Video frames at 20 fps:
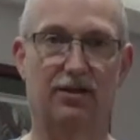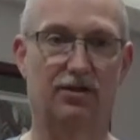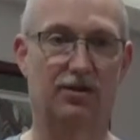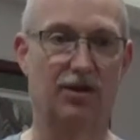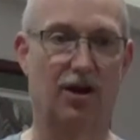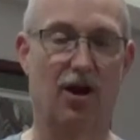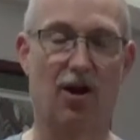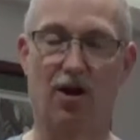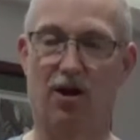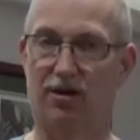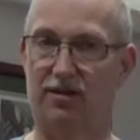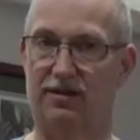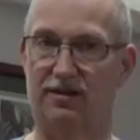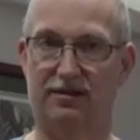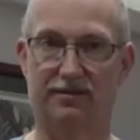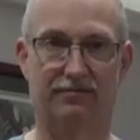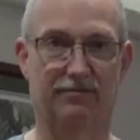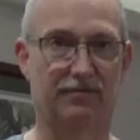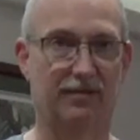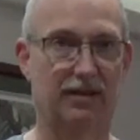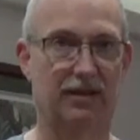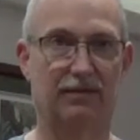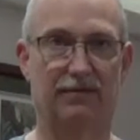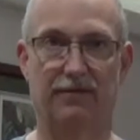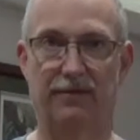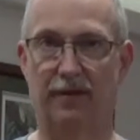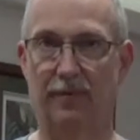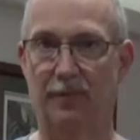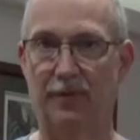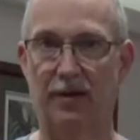tongs and
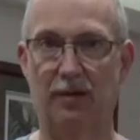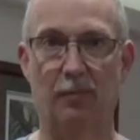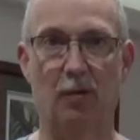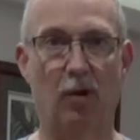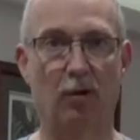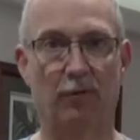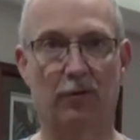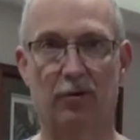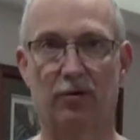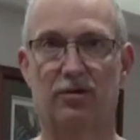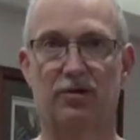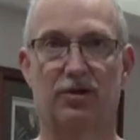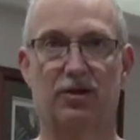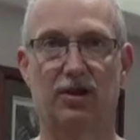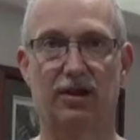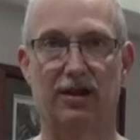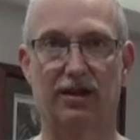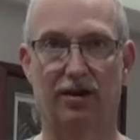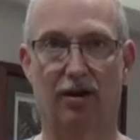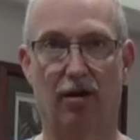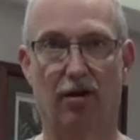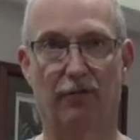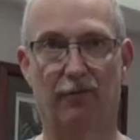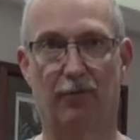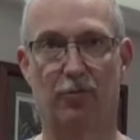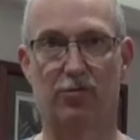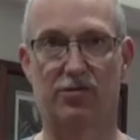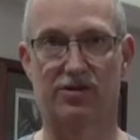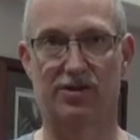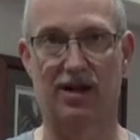flipping them over so you get all
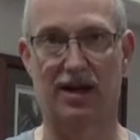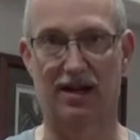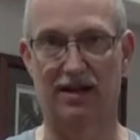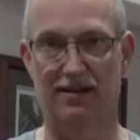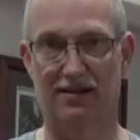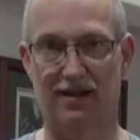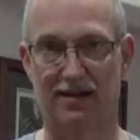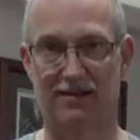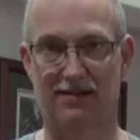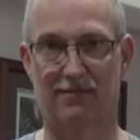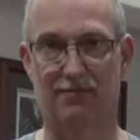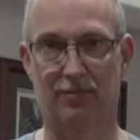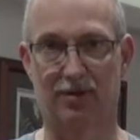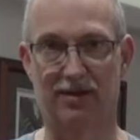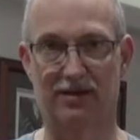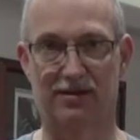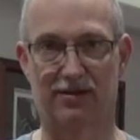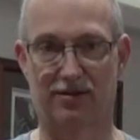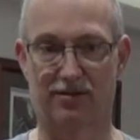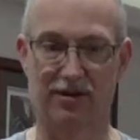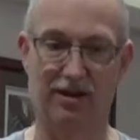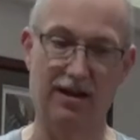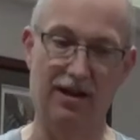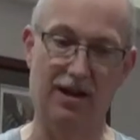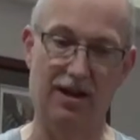four sides nice and blistered.